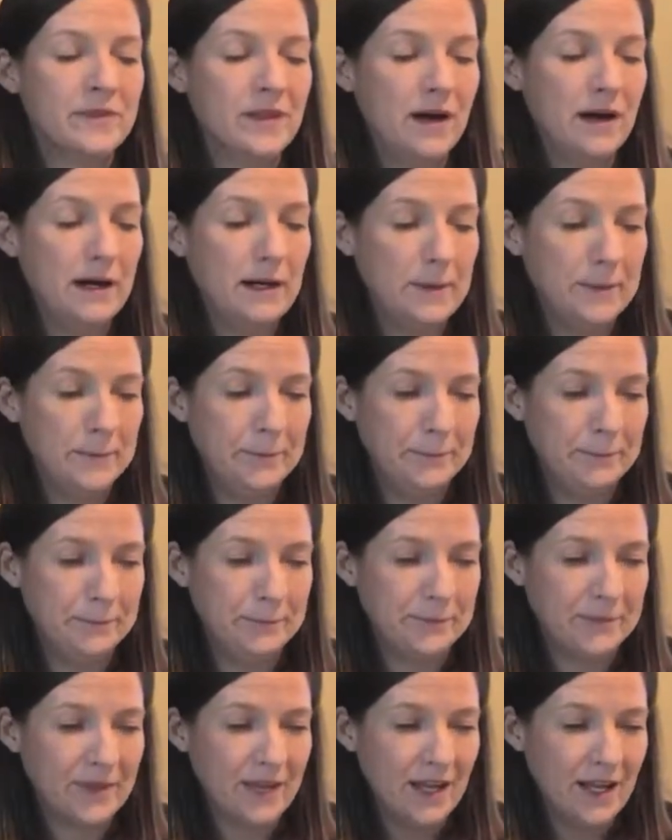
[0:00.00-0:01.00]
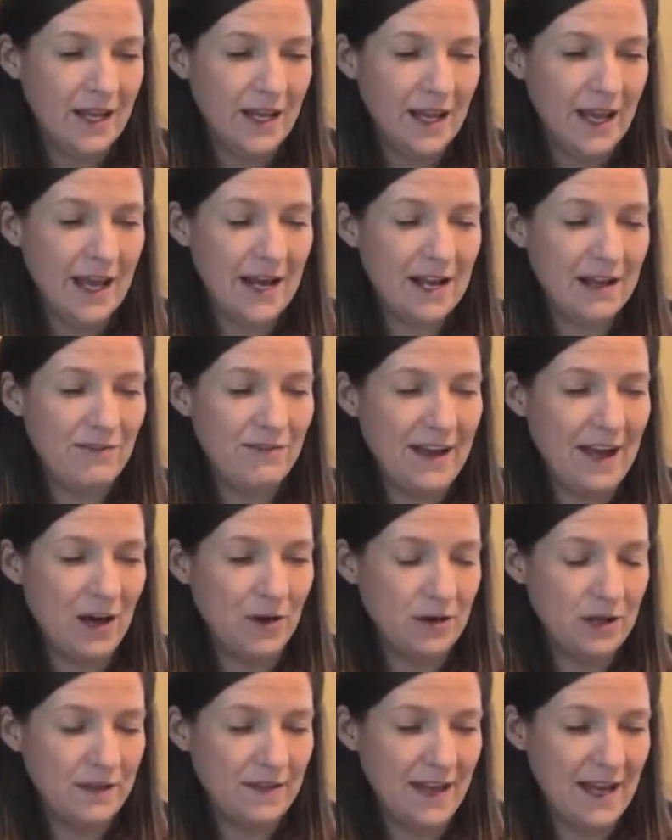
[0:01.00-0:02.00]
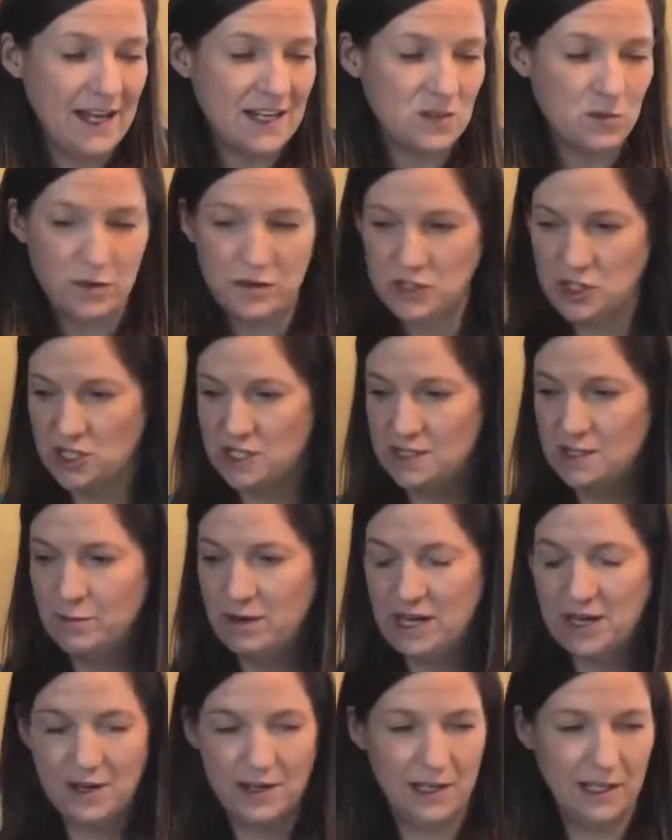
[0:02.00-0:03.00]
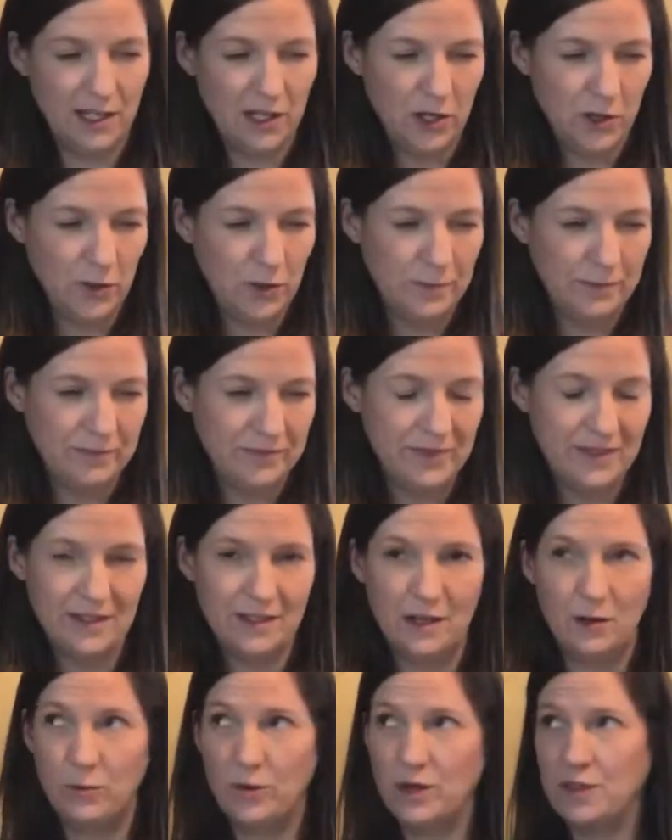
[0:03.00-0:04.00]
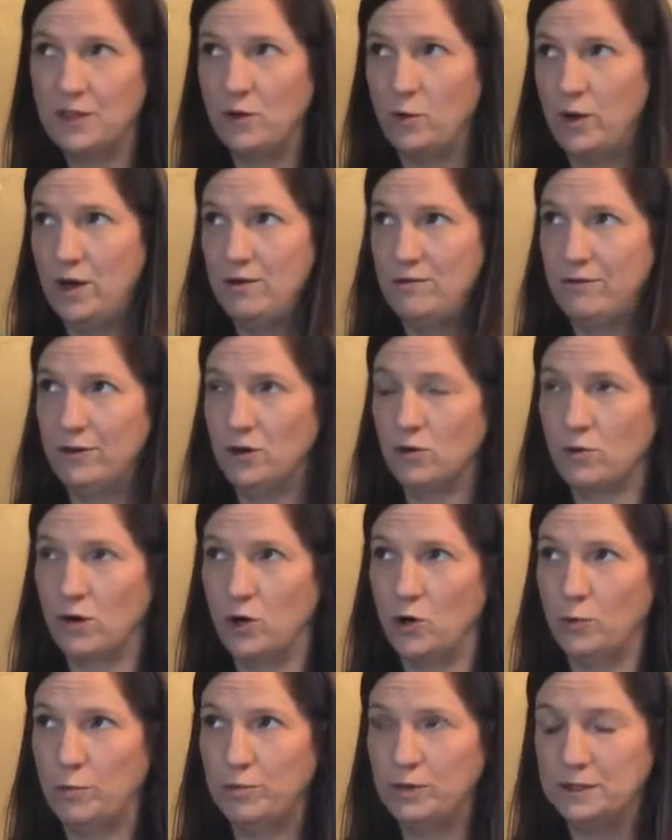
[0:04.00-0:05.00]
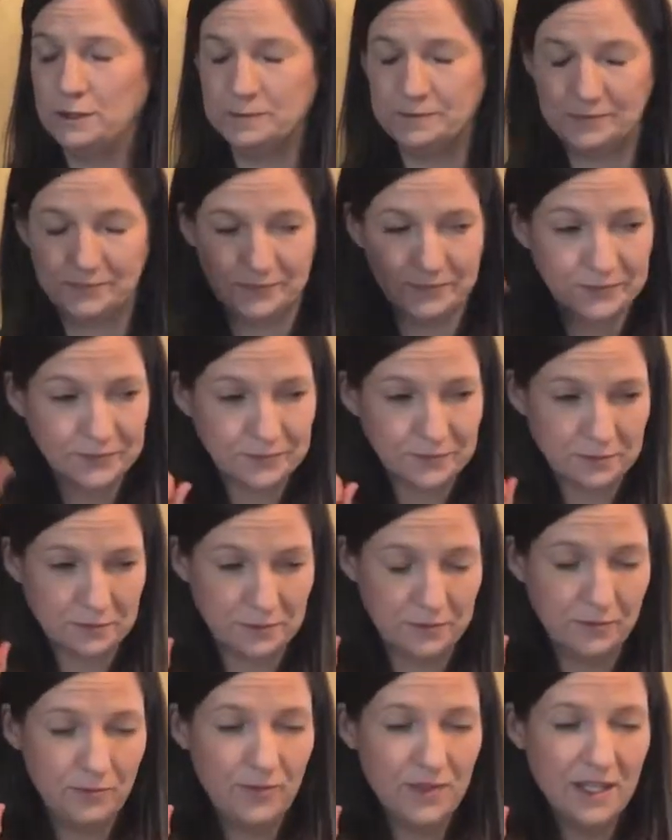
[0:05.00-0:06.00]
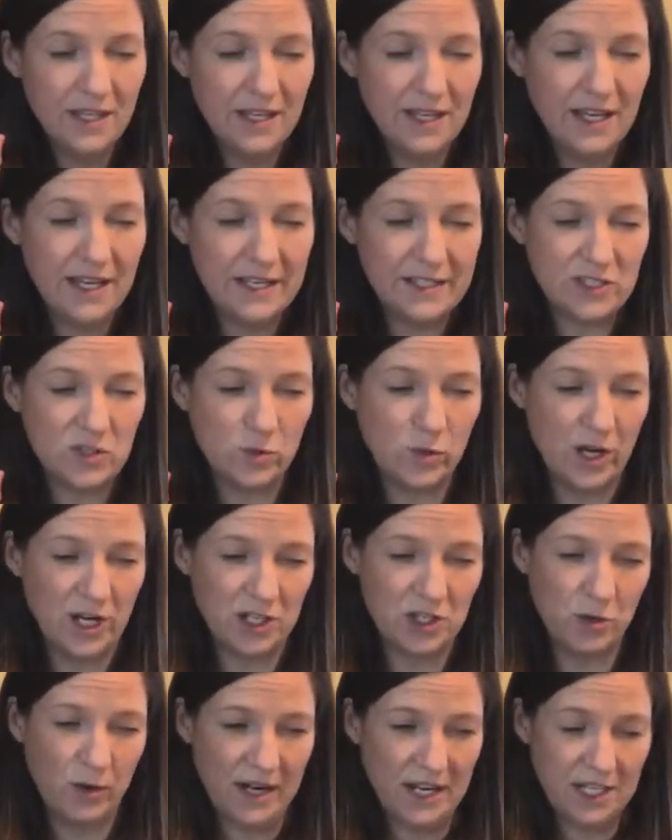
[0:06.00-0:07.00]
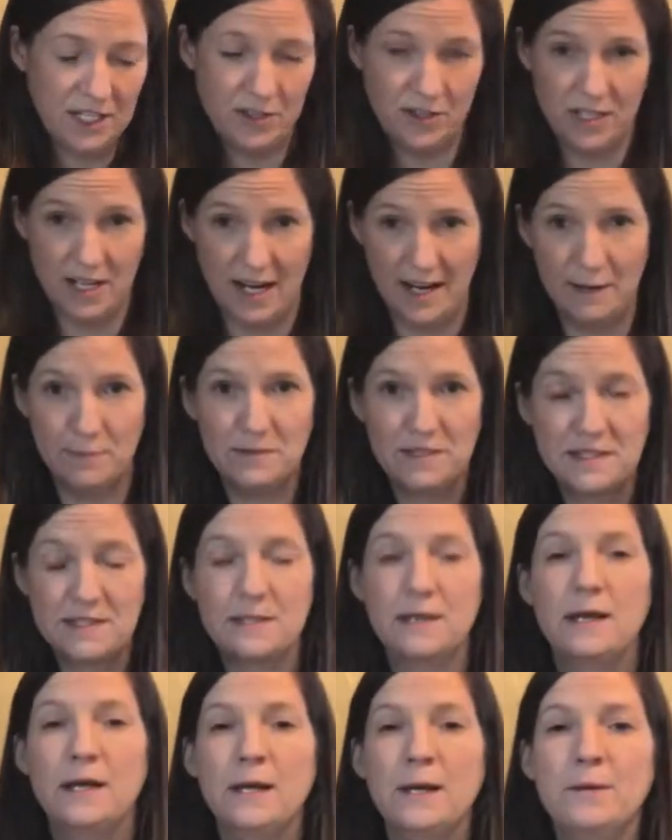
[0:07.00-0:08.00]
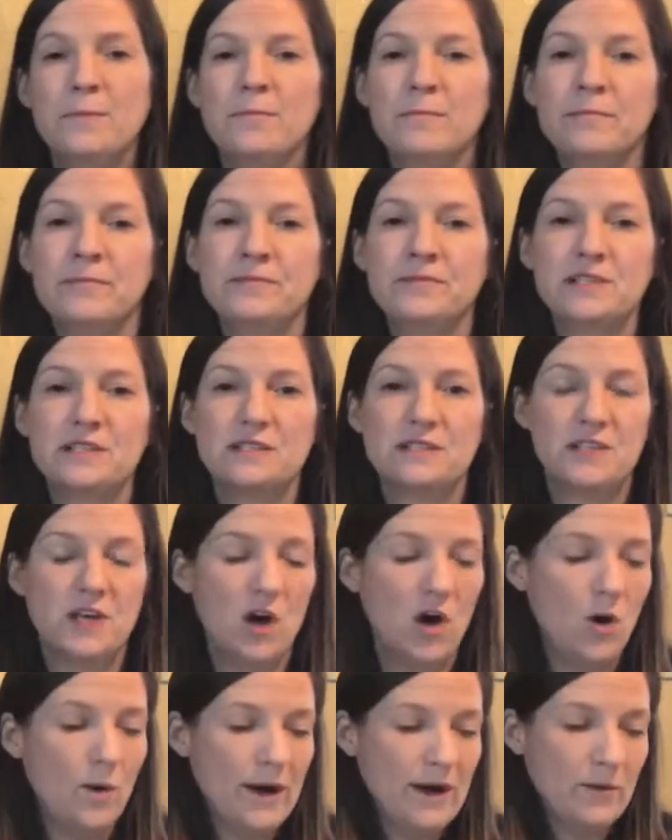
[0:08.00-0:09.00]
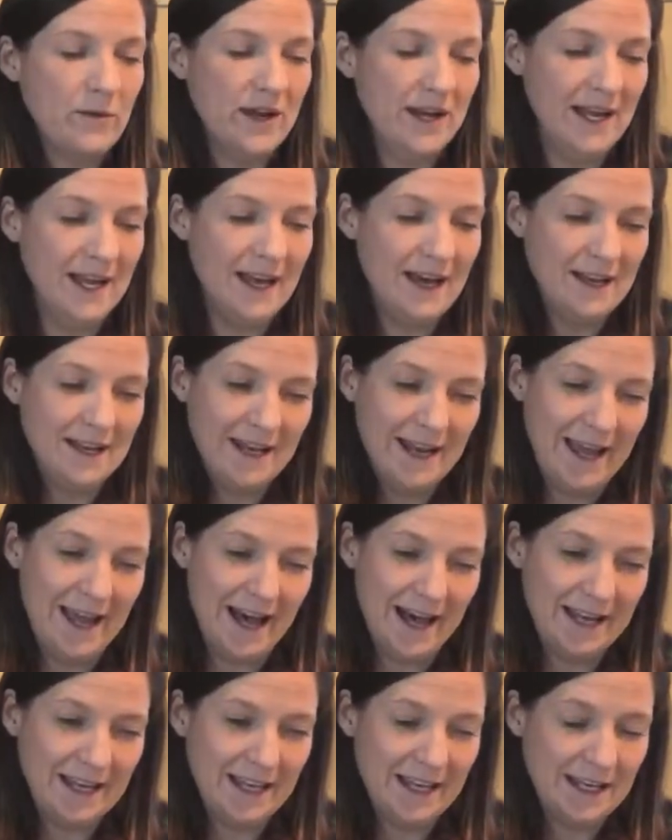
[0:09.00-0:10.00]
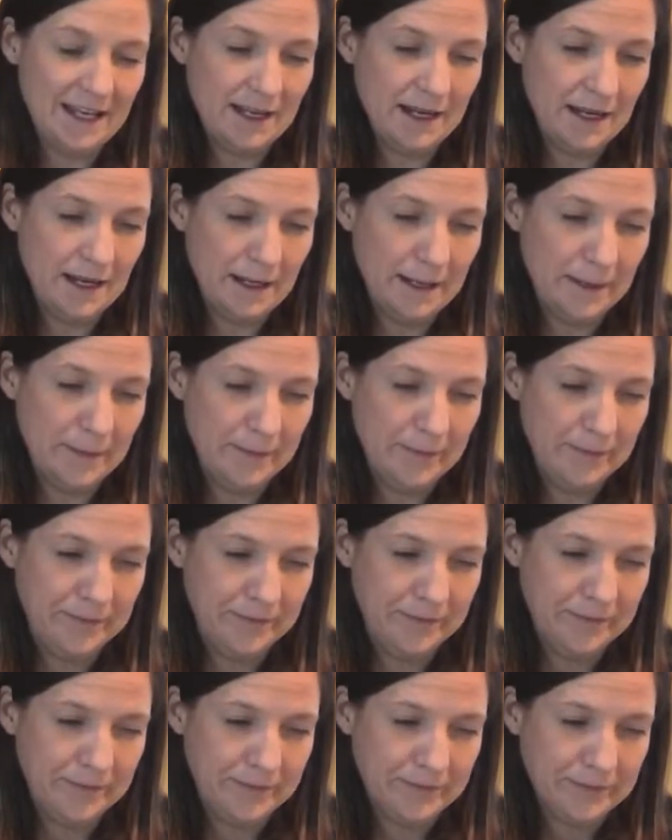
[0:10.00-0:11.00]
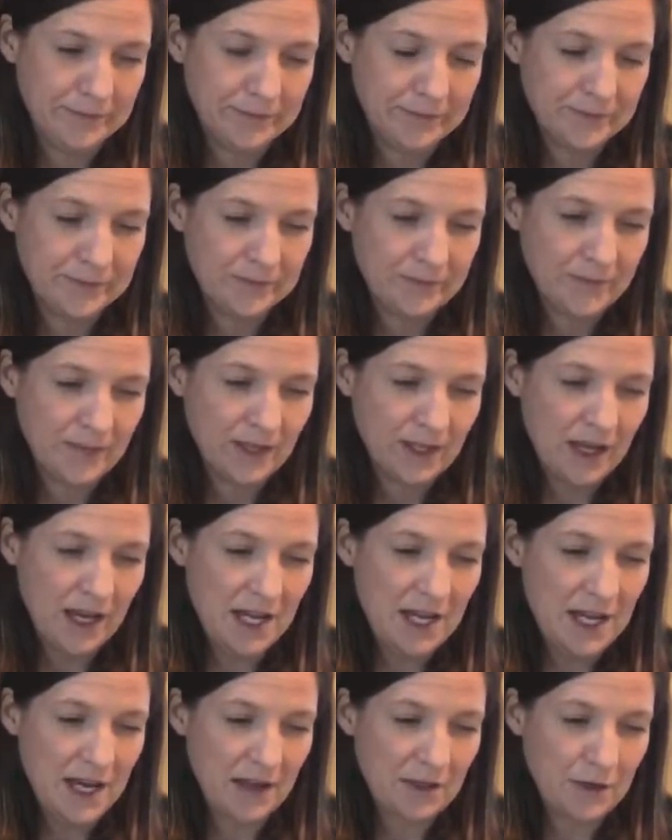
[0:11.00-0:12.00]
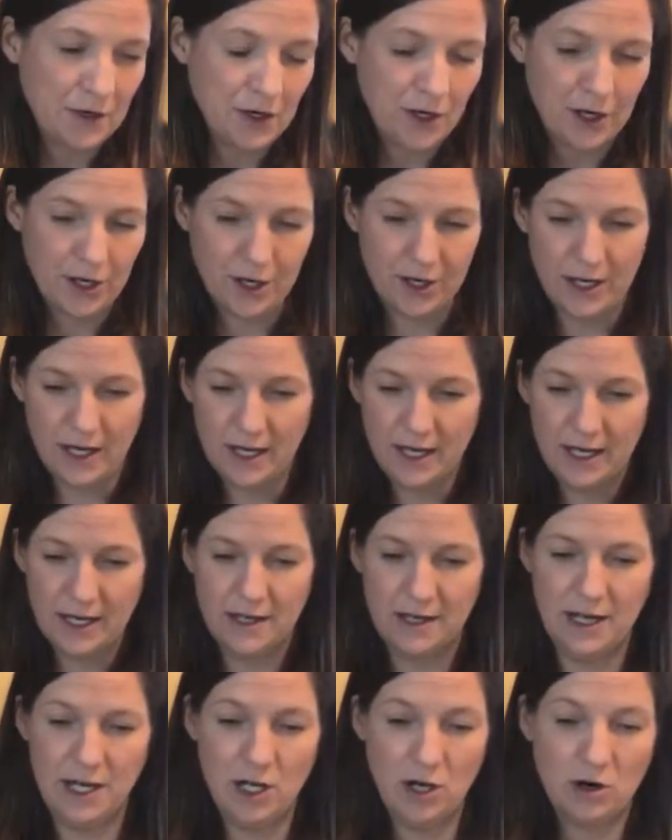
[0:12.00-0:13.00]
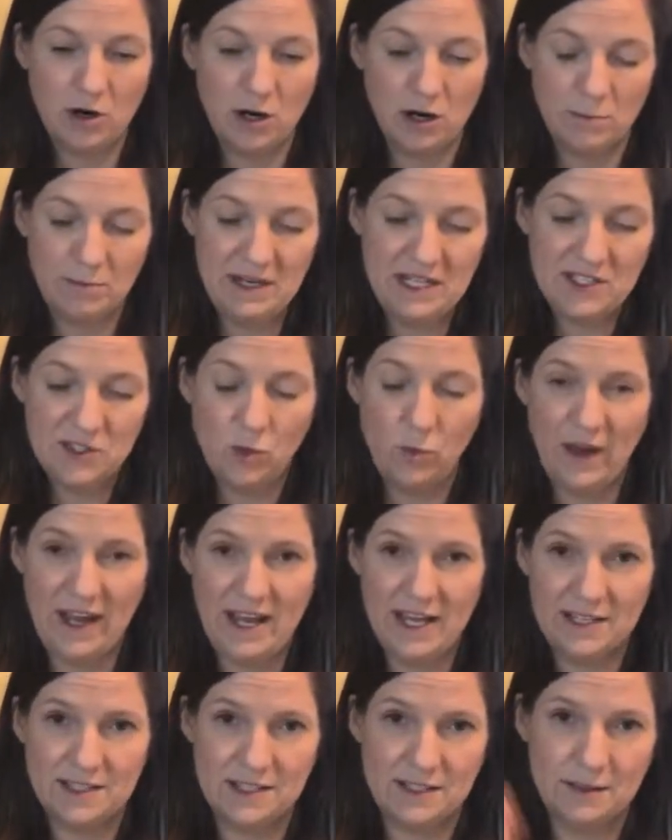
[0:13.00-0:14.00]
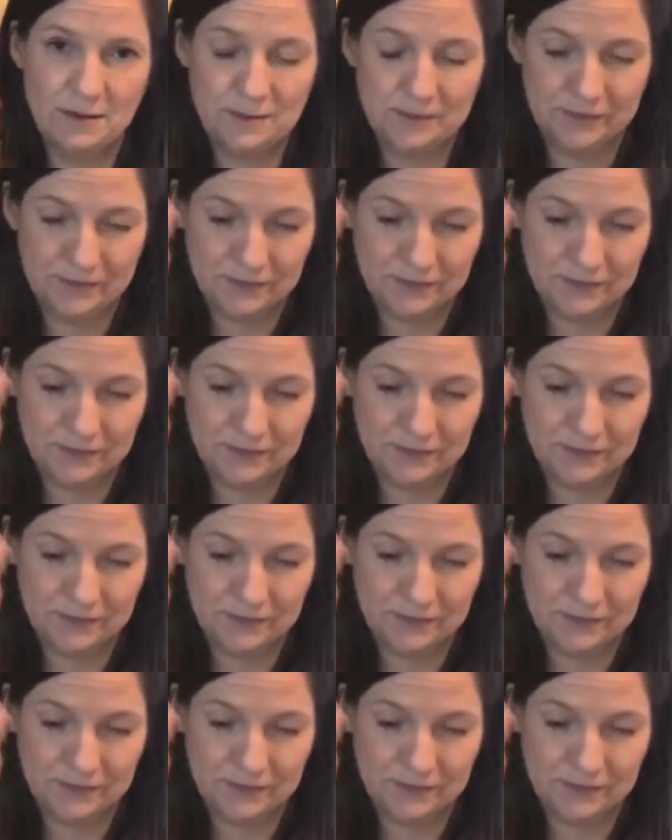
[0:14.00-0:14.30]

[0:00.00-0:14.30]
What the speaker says: And I found that with just the bucket alone, with a 1 foot rope, it swung 22 times. So I went ahead and added another, a piece of weight,